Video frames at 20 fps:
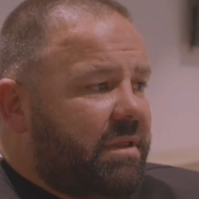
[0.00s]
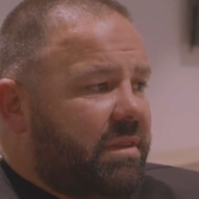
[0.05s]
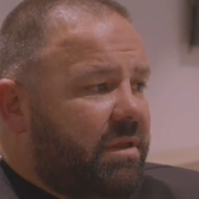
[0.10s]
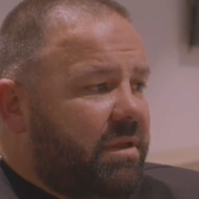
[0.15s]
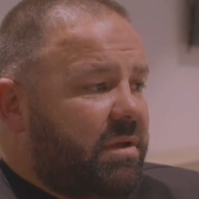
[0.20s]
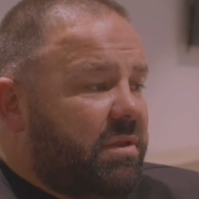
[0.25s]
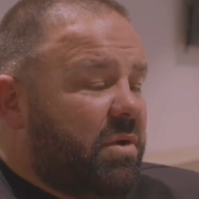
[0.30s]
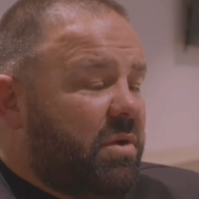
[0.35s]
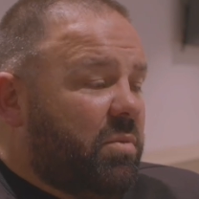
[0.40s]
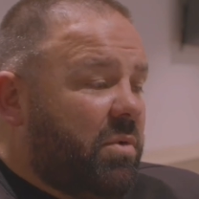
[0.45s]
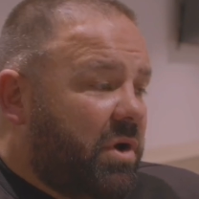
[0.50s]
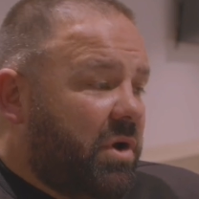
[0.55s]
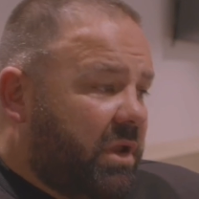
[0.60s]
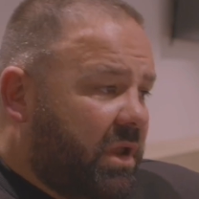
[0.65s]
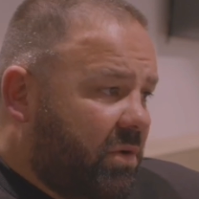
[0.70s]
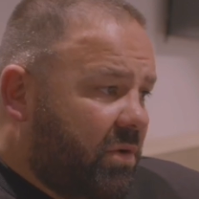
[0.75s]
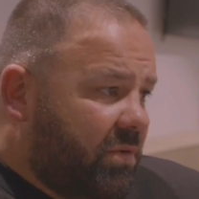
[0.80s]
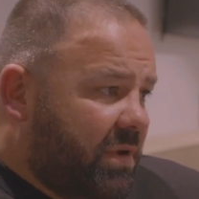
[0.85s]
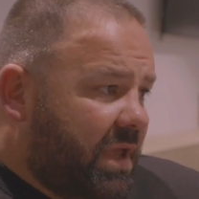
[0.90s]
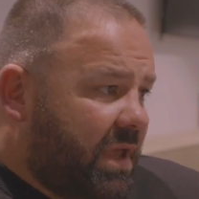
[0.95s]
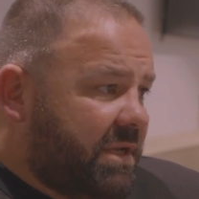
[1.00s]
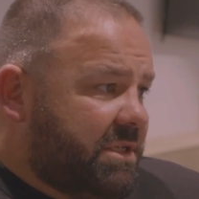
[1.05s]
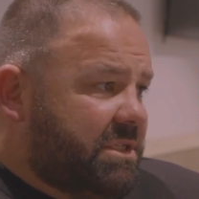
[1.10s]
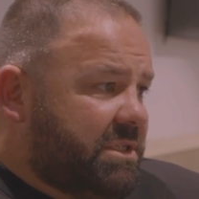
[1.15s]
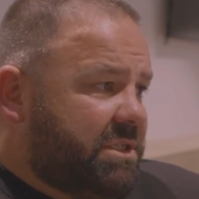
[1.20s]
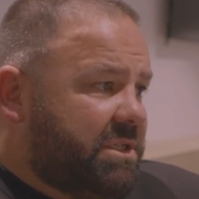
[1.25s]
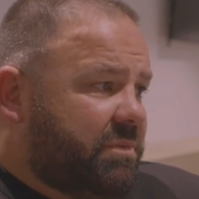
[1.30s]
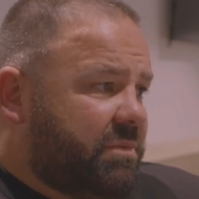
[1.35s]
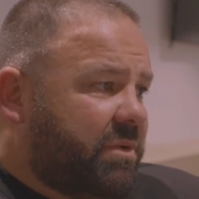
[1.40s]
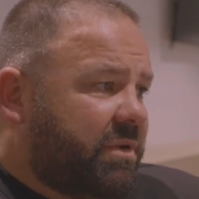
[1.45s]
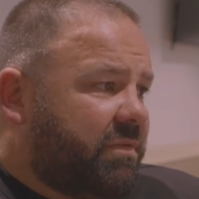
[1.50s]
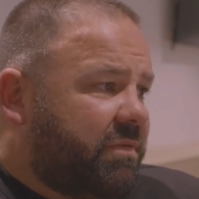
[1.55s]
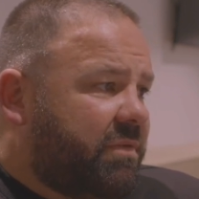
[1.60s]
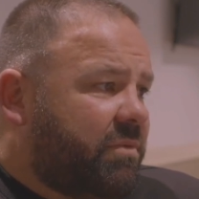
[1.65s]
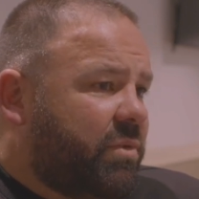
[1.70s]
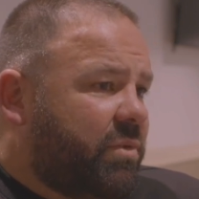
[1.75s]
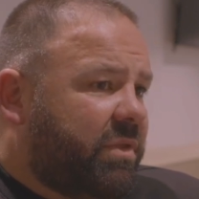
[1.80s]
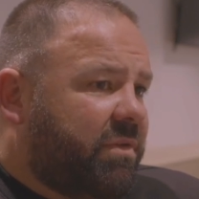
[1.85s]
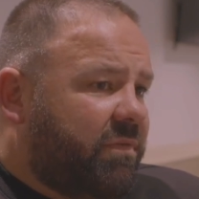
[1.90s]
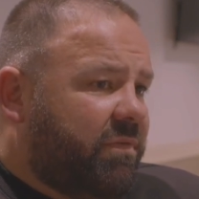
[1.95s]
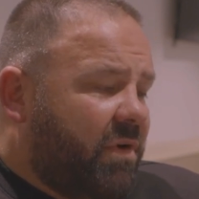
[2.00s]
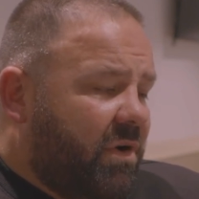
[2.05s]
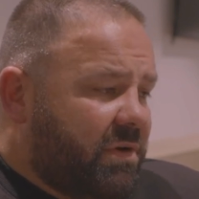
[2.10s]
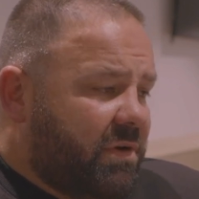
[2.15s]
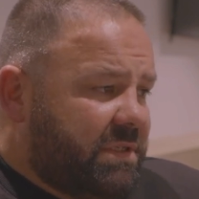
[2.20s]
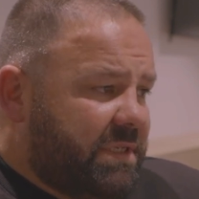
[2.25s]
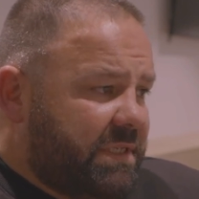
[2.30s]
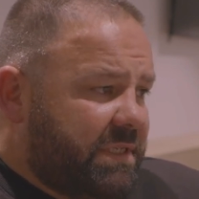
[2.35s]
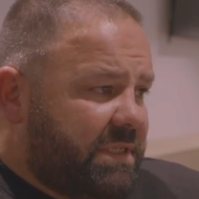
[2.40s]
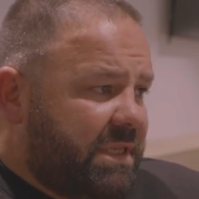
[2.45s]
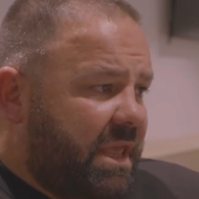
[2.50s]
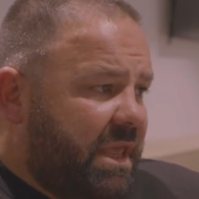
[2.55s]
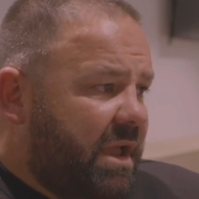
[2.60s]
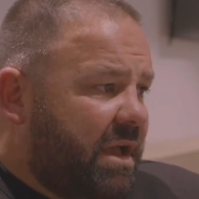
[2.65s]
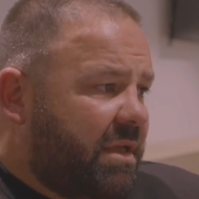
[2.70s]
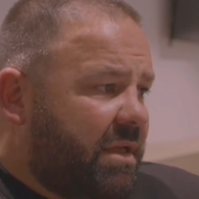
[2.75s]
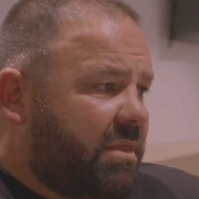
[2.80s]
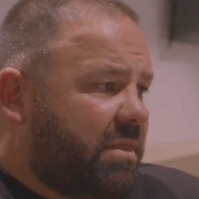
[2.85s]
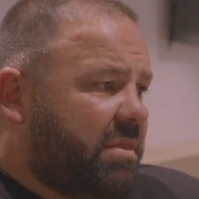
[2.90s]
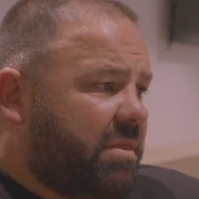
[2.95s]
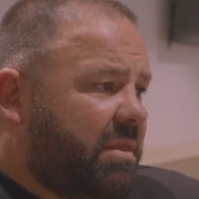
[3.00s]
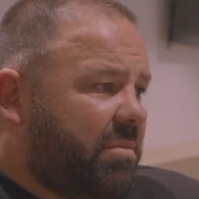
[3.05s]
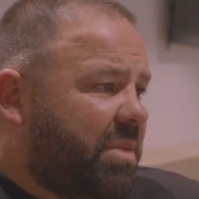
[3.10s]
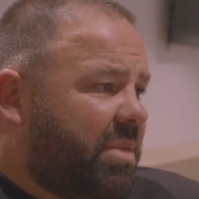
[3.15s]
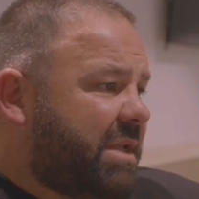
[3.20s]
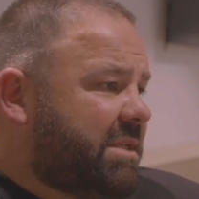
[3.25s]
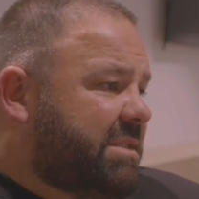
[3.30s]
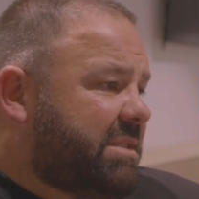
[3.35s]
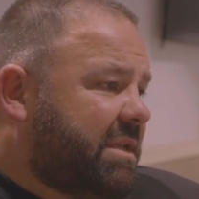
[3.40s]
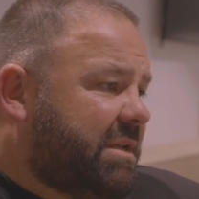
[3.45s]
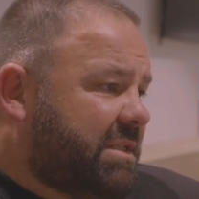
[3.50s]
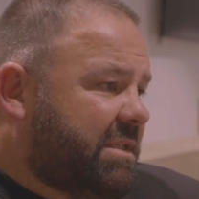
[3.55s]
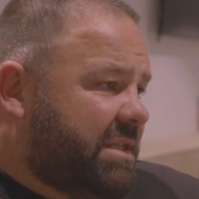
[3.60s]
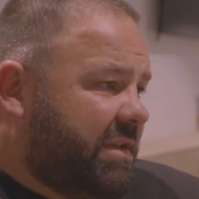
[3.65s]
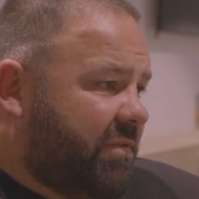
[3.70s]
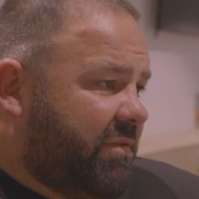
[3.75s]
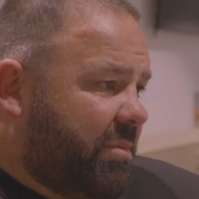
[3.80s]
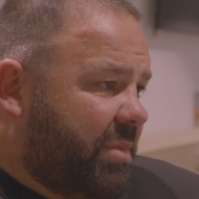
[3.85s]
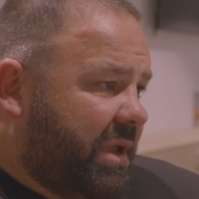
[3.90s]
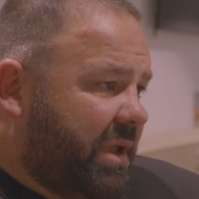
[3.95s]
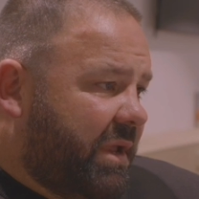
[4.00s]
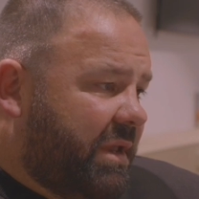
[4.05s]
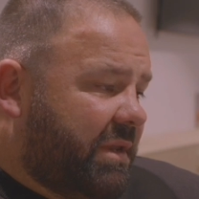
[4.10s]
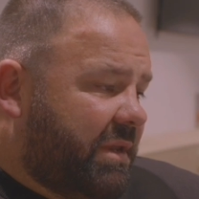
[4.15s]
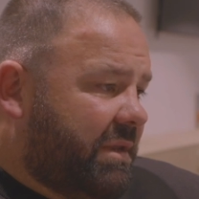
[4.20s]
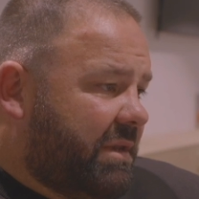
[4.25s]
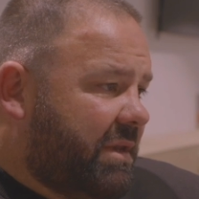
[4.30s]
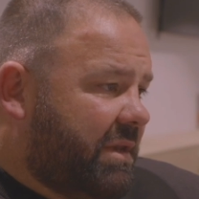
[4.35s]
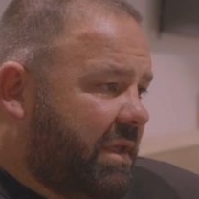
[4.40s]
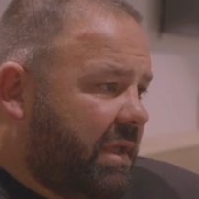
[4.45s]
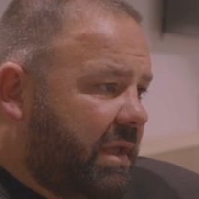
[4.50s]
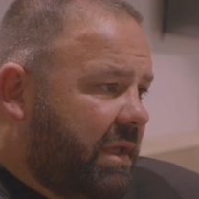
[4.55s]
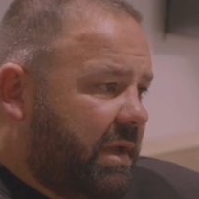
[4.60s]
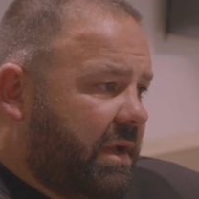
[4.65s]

the working relationship with Fox is now the best that it's ever been, and